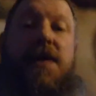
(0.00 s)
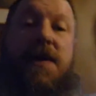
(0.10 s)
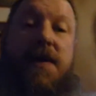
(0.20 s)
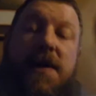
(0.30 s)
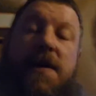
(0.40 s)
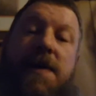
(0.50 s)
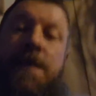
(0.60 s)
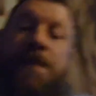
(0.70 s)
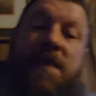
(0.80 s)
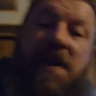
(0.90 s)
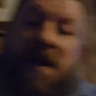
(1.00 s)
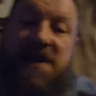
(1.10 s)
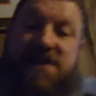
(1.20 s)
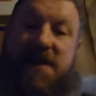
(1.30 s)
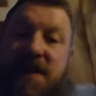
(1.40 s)
I
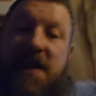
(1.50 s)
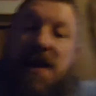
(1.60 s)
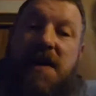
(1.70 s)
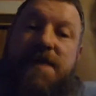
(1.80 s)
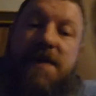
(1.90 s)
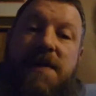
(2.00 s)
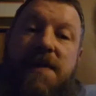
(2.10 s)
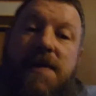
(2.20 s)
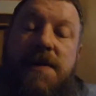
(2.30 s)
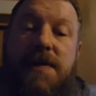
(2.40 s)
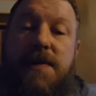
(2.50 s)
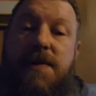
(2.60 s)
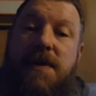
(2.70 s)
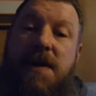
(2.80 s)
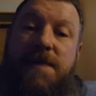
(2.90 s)
think it's good to get off
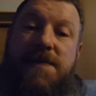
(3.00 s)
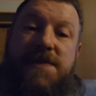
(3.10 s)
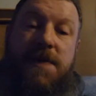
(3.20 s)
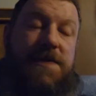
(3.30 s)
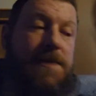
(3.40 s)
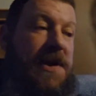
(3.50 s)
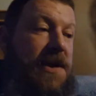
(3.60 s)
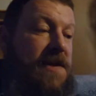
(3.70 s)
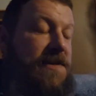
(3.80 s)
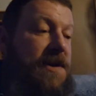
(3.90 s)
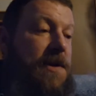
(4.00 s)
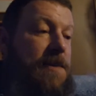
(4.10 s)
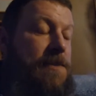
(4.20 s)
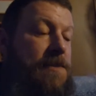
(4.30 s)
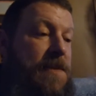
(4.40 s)
social media
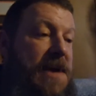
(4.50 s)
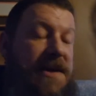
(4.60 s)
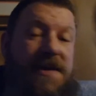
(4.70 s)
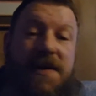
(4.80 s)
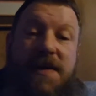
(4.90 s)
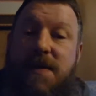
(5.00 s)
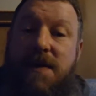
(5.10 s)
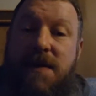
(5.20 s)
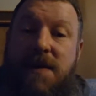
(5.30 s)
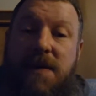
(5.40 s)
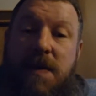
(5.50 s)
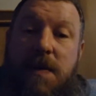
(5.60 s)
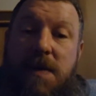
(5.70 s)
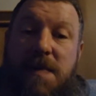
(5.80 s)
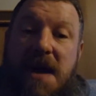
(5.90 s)
some, get back to
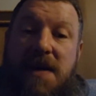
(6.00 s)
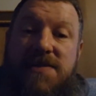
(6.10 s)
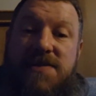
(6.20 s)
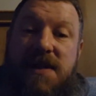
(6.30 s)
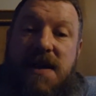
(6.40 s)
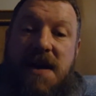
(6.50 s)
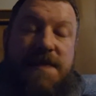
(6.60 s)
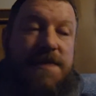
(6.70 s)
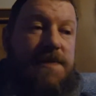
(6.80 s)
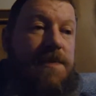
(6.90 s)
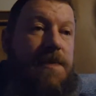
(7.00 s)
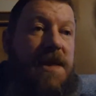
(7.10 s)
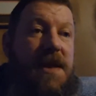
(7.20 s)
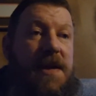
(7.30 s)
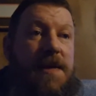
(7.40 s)
what matters in life
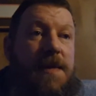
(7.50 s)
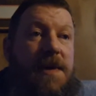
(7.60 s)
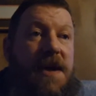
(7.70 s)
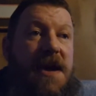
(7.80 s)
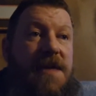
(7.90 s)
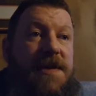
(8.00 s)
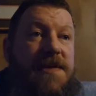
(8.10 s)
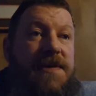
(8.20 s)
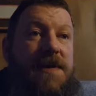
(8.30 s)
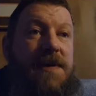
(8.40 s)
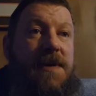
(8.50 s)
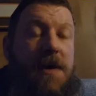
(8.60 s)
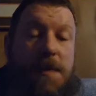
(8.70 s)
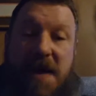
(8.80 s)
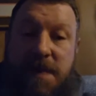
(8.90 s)
and what have you. So I
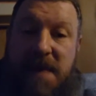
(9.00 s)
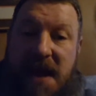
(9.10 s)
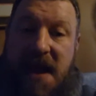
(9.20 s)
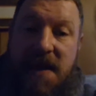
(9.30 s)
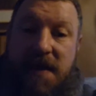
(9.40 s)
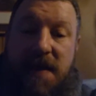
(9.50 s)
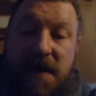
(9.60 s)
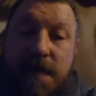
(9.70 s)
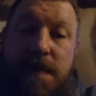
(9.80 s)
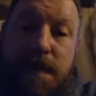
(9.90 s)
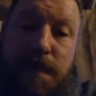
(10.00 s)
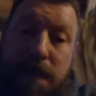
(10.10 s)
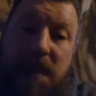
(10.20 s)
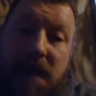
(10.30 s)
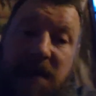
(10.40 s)
hope everybody had a good
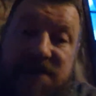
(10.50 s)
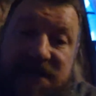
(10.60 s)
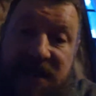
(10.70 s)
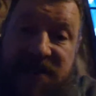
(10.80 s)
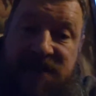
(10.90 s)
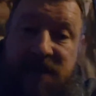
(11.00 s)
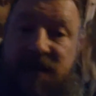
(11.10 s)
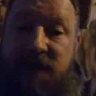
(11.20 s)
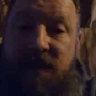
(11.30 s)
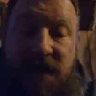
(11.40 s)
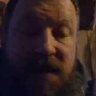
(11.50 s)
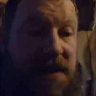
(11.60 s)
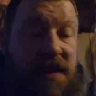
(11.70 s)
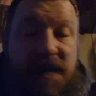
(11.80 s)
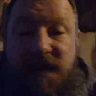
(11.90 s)
hunting season, and
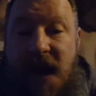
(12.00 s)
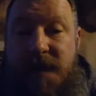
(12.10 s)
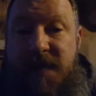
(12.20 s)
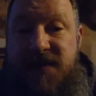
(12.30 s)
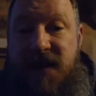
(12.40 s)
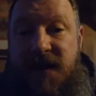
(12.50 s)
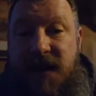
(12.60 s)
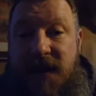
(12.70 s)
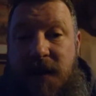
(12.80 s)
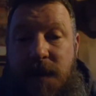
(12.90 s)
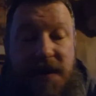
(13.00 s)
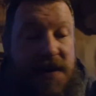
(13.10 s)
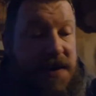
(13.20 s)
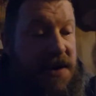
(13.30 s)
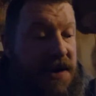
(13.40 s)
the trappers on here, I hope
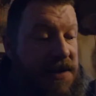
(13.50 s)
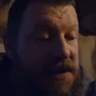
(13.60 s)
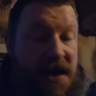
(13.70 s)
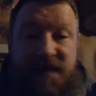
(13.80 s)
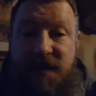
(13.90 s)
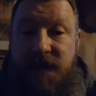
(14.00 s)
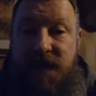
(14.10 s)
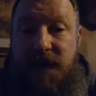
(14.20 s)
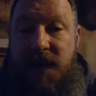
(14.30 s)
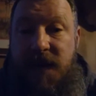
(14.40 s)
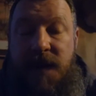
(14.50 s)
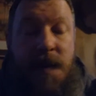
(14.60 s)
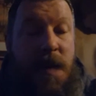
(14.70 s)
your lions are doing good